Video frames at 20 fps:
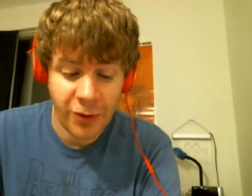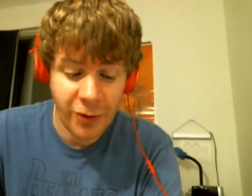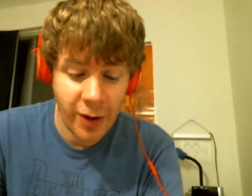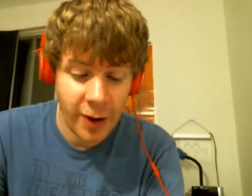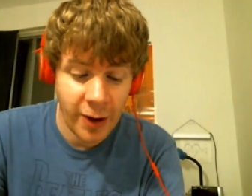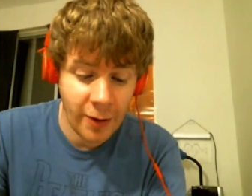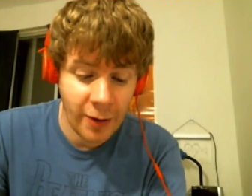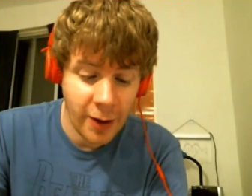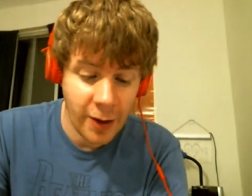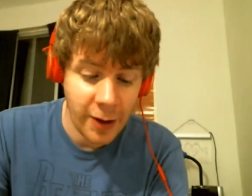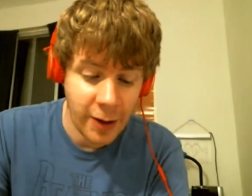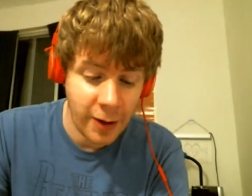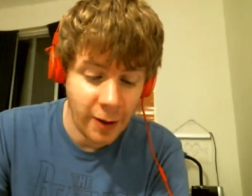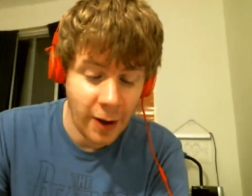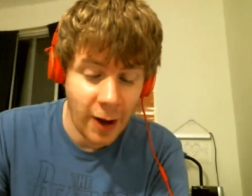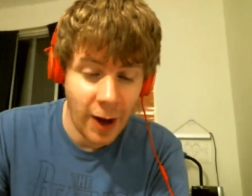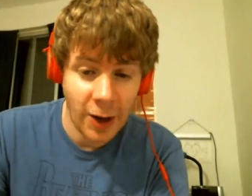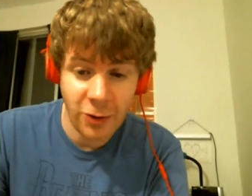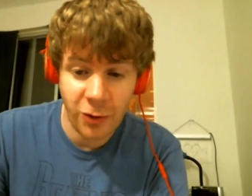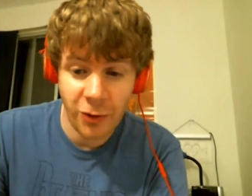will just say
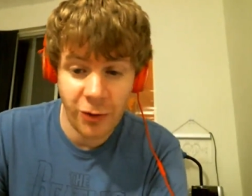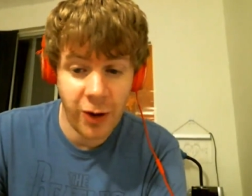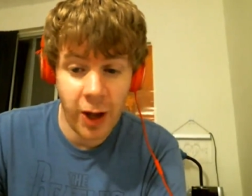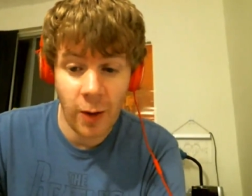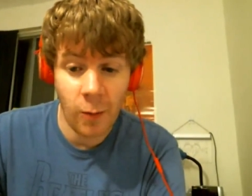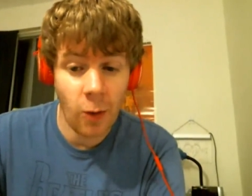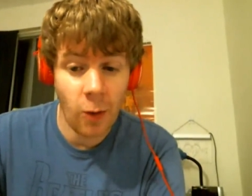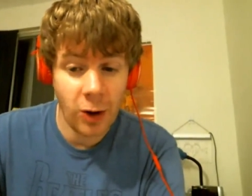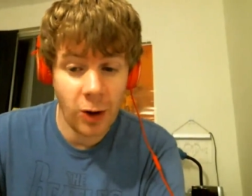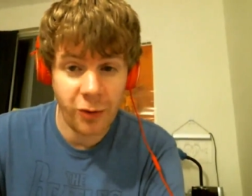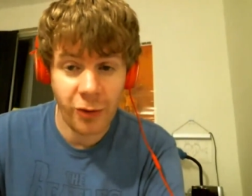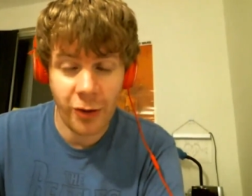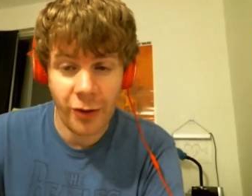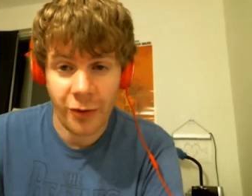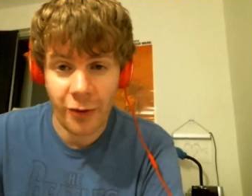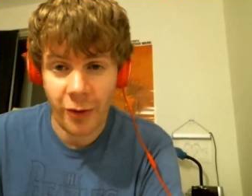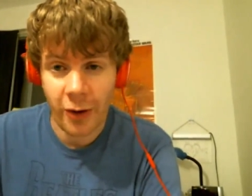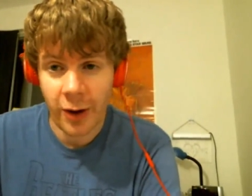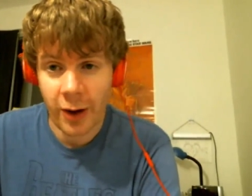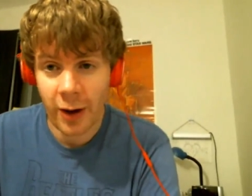like, "I just can't
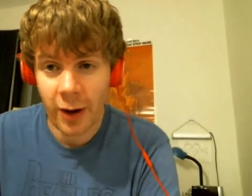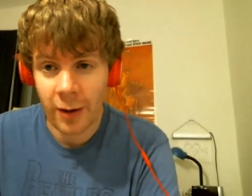watch this.